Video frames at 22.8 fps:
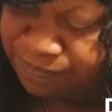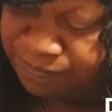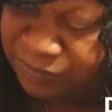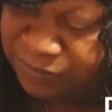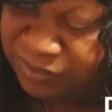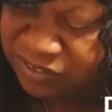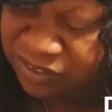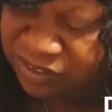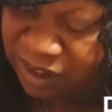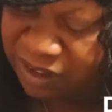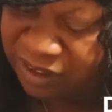
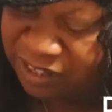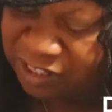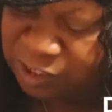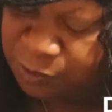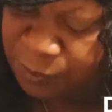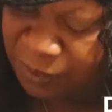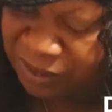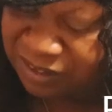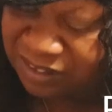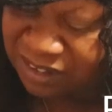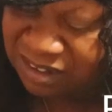this
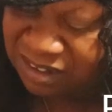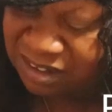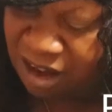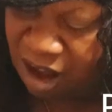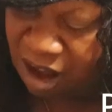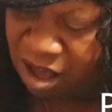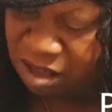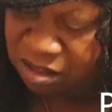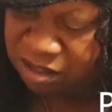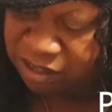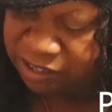unexpected
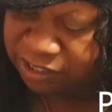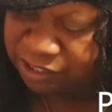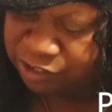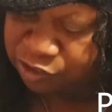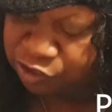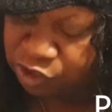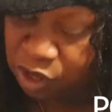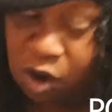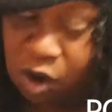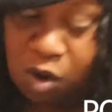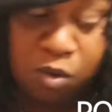
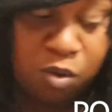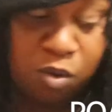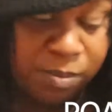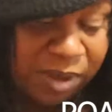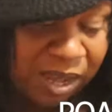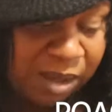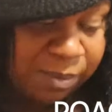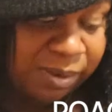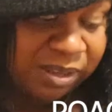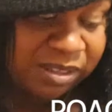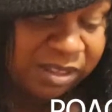knowledge... Oh, well,
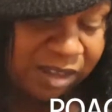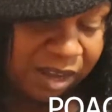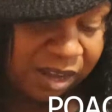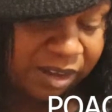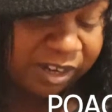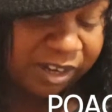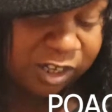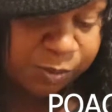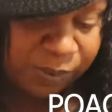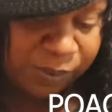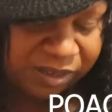maybe the
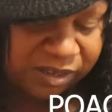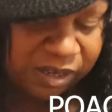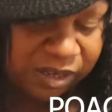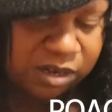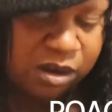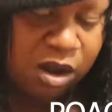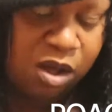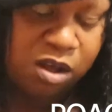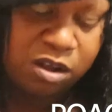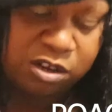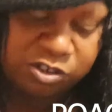unexpected
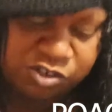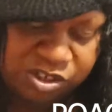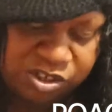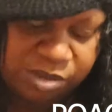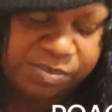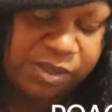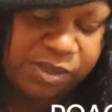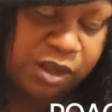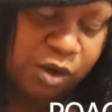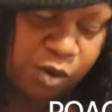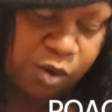knowledge,
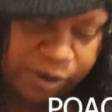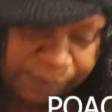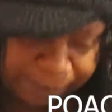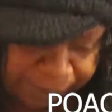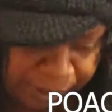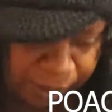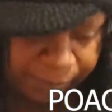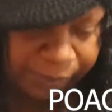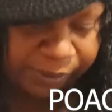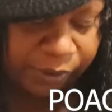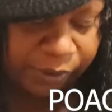something going
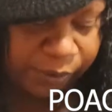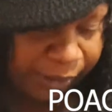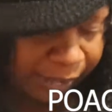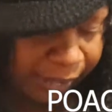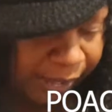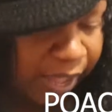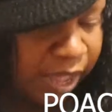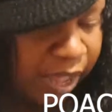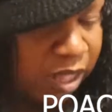public. Okay,